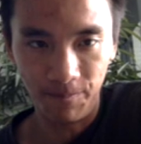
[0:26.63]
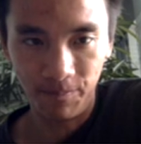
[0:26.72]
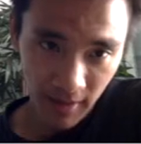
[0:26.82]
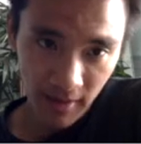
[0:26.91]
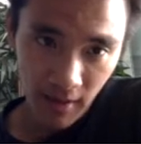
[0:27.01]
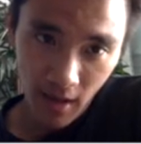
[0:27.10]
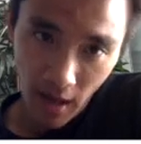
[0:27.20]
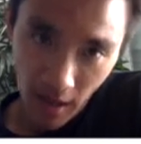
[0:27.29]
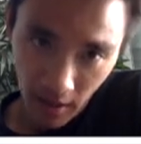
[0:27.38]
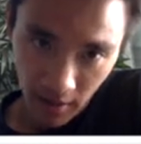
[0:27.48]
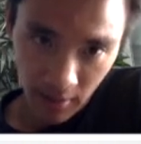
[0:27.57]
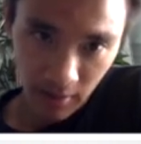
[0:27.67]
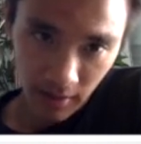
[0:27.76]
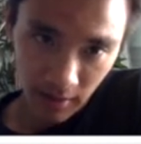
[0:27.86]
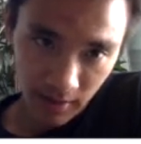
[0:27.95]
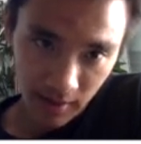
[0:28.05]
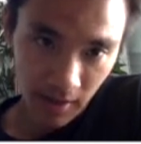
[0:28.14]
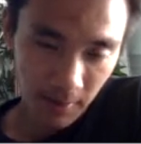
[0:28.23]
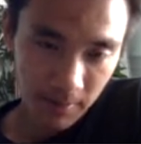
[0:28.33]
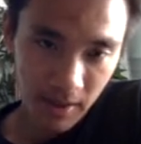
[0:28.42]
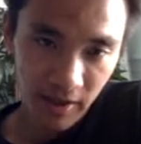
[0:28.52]
Then L is
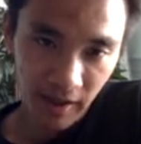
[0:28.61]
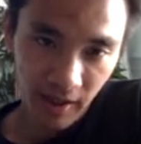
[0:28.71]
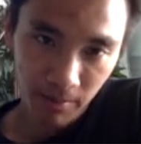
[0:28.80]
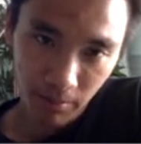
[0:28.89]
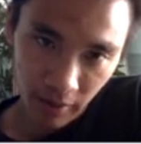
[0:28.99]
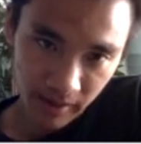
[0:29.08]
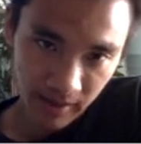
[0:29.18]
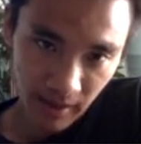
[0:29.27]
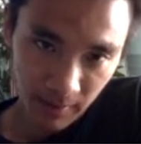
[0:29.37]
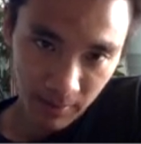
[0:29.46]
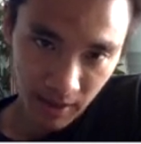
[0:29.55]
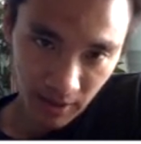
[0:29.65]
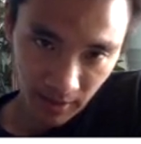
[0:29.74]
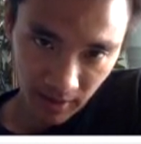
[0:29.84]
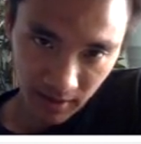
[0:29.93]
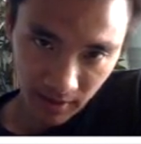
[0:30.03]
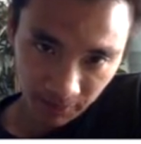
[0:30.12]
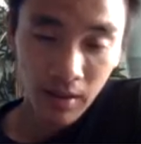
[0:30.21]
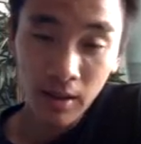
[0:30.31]
epsilon M plus epsilon N